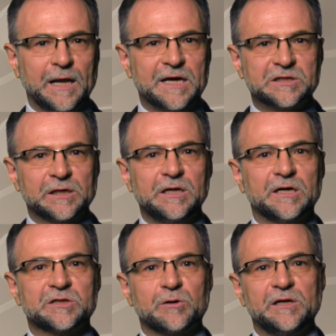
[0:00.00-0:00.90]
lastly,
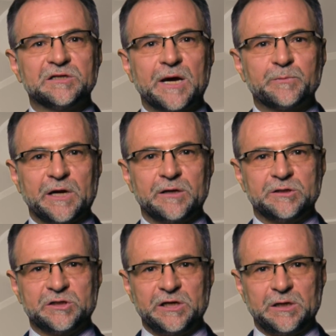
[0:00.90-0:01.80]
Australia's updated
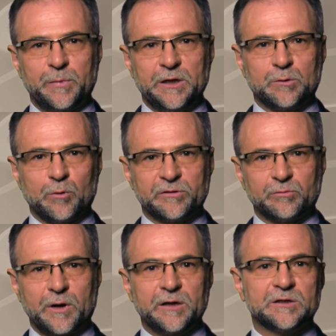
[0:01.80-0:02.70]
GDP growth
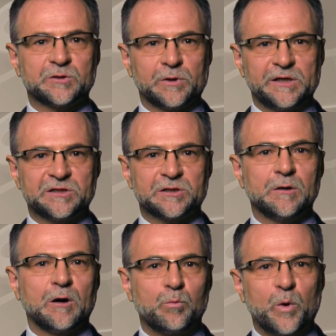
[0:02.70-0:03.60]
rate is released
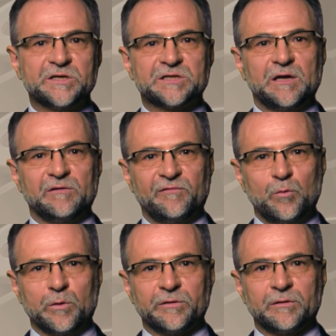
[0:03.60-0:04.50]
on Wednesday the
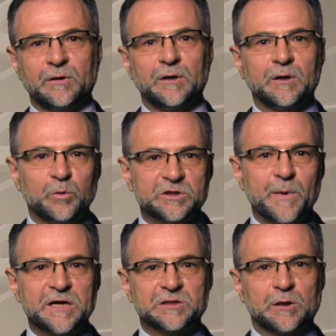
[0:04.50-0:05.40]
4th, which
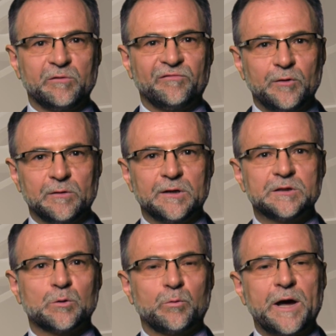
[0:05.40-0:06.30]
may slow further
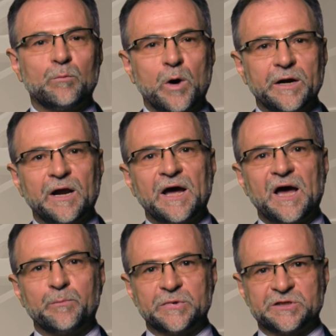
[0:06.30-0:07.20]
to around
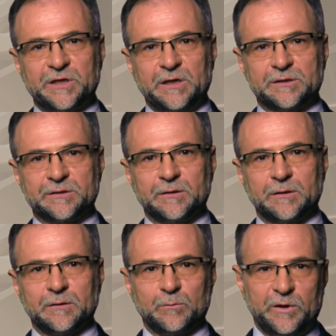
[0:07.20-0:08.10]
1.5%,
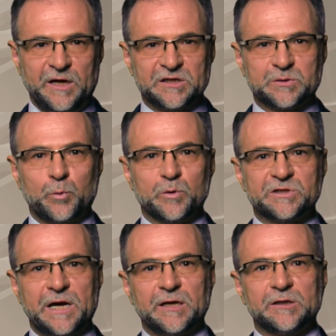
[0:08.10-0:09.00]
with
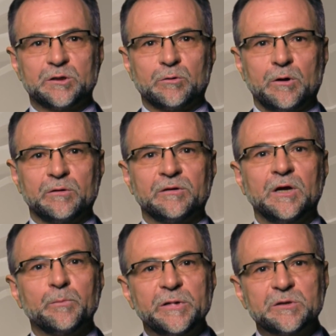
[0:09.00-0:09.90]
exports adding to growth but